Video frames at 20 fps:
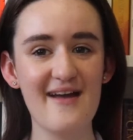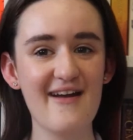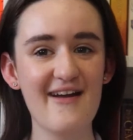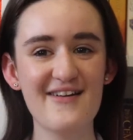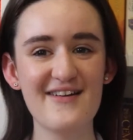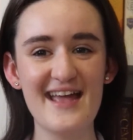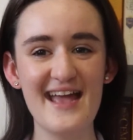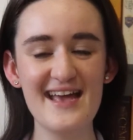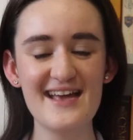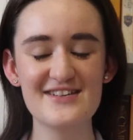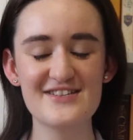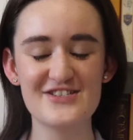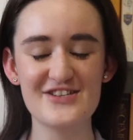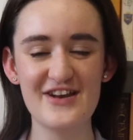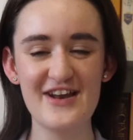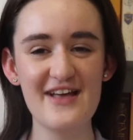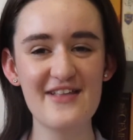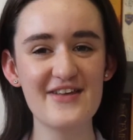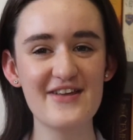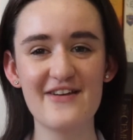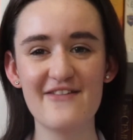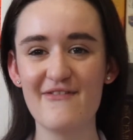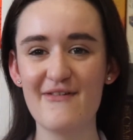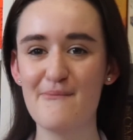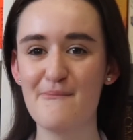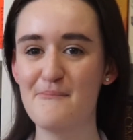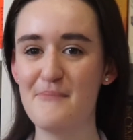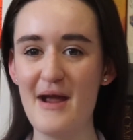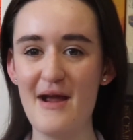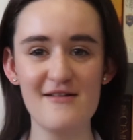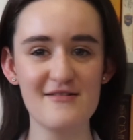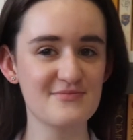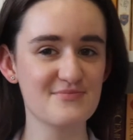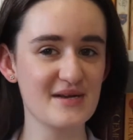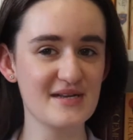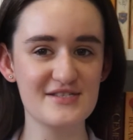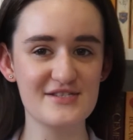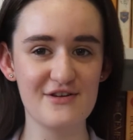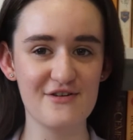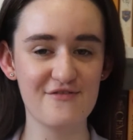Okay, so now that I've embarrassed
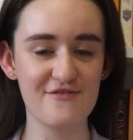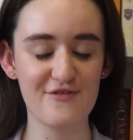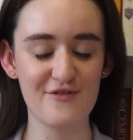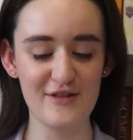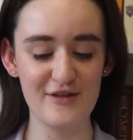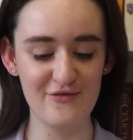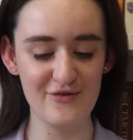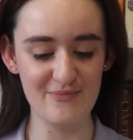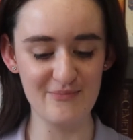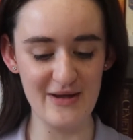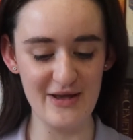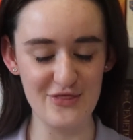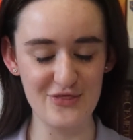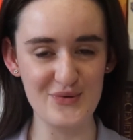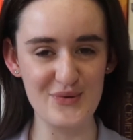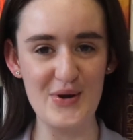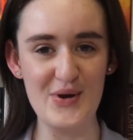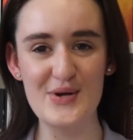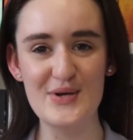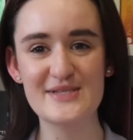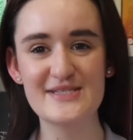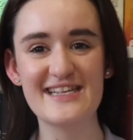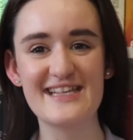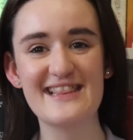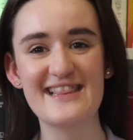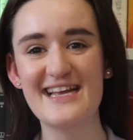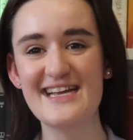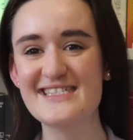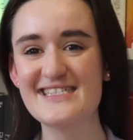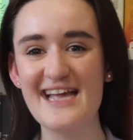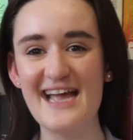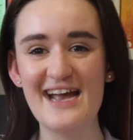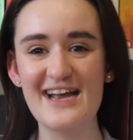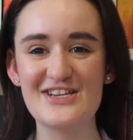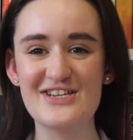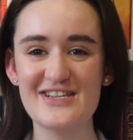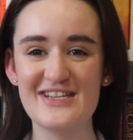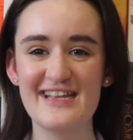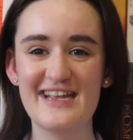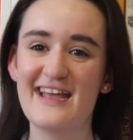myself fully with my throws, let's
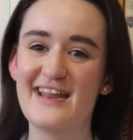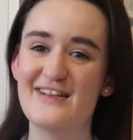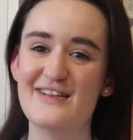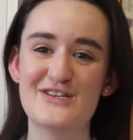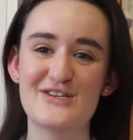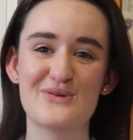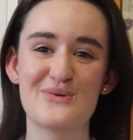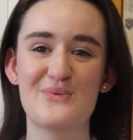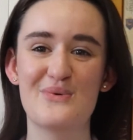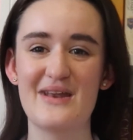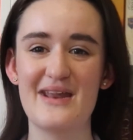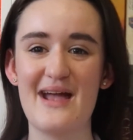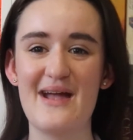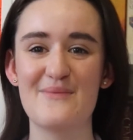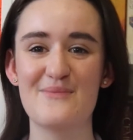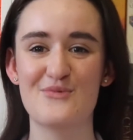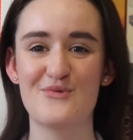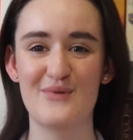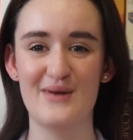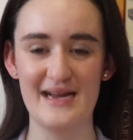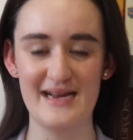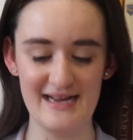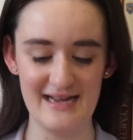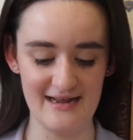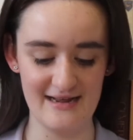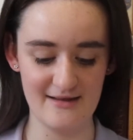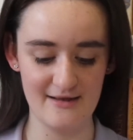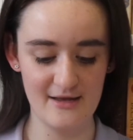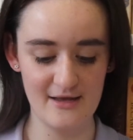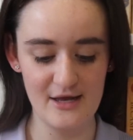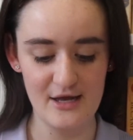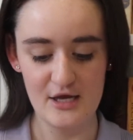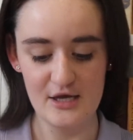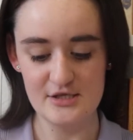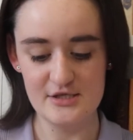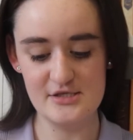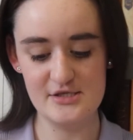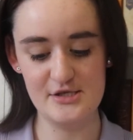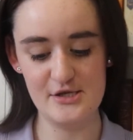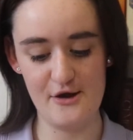actually get into what I'm reading.
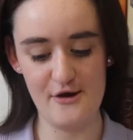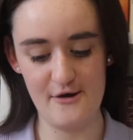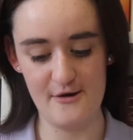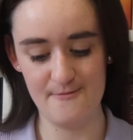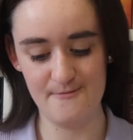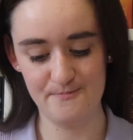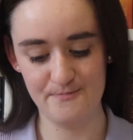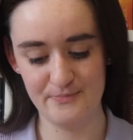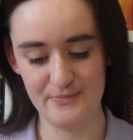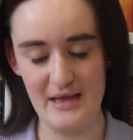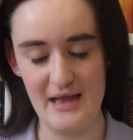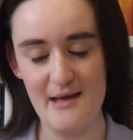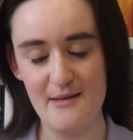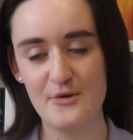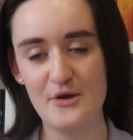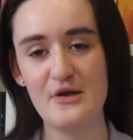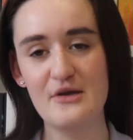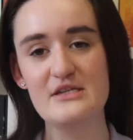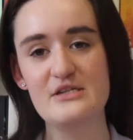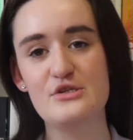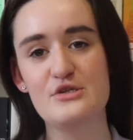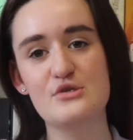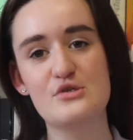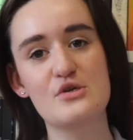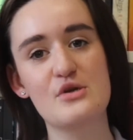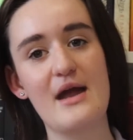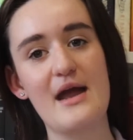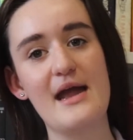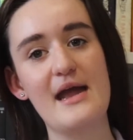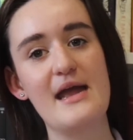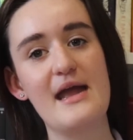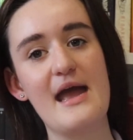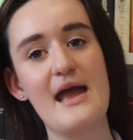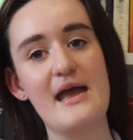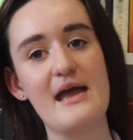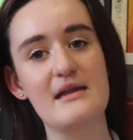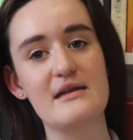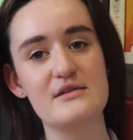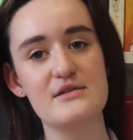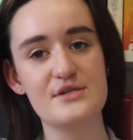So I'm going to try
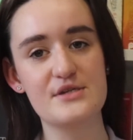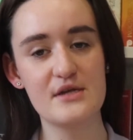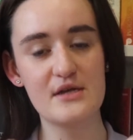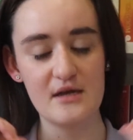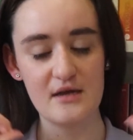and